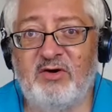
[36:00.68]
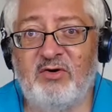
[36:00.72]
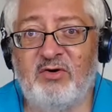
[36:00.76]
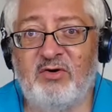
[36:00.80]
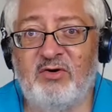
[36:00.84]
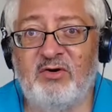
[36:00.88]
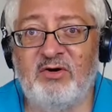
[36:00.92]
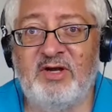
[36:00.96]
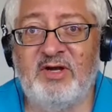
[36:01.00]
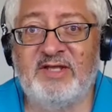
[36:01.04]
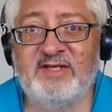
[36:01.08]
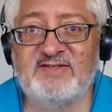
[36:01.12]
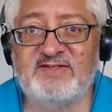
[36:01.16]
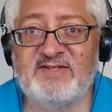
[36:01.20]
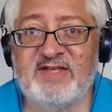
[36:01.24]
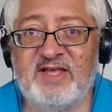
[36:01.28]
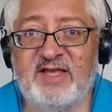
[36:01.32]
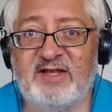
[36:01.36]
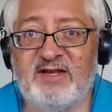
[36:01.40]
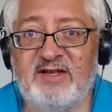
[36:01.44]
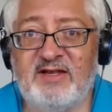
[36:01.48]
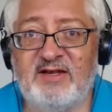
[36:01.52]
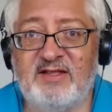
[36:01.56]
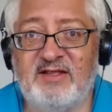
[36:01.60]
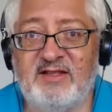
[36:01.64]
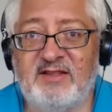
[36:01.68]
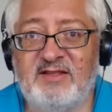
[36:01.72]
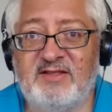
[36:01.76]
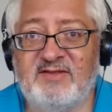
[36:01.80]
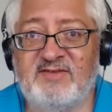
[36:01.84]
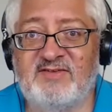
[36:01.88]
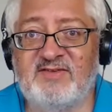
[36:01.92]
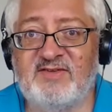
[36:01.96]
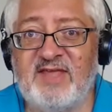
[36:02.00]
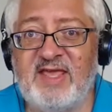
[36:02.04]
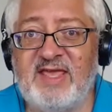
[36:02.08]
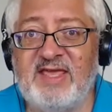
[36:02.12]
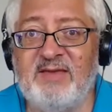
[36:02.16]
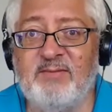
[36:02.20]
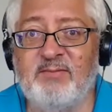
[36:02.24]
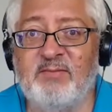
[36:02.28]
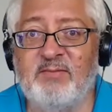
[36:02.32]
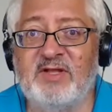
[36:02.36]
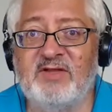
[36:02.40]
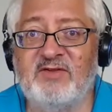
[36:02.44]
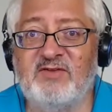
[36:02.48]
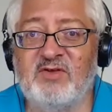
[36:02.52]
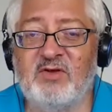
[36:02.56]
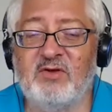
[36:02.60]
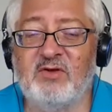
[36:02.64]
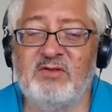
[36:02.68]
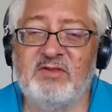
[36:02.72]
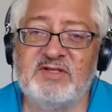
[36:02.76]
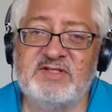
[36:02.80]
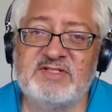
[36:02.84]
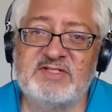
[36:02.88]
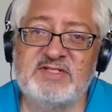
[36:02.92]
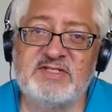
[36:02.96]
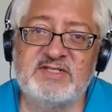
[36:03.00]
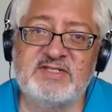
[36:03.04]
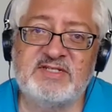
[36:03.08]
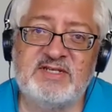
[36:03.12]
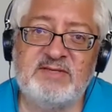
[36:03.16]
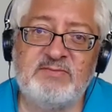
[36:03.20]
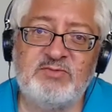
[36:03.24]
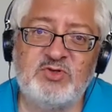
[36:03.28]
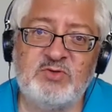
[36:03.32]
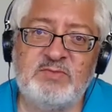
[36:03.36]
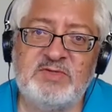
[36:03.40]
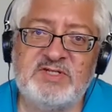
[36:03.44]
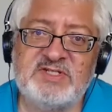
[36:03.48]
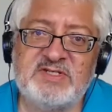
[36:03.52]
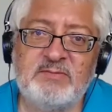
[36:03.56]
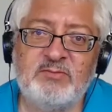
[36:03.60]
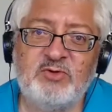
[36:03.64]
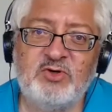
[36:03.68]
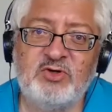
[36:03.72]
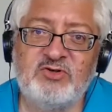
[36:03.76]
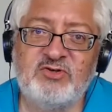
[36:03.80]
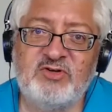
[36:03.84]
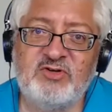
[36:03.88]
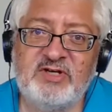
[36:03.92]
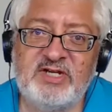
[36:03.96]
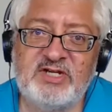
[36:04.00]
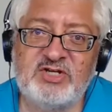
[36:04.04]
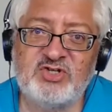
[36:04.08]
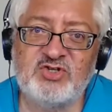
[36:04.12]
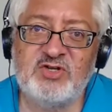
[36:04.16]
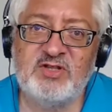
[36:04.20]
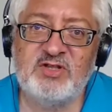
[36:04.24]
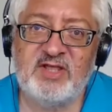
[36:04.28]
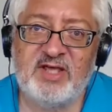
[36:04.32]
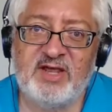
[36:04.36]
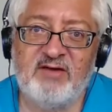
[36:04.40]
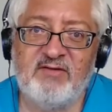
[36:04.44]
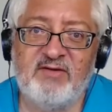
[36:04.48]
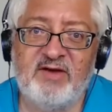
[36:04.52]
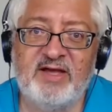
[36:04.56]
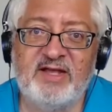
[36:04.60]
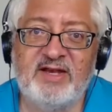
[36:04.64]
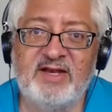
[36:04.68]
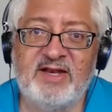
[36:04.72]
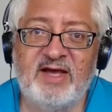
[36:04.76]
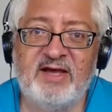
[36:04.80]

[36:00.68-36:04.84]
all exactly the same. And so this, there seems to be some contradiction there, right?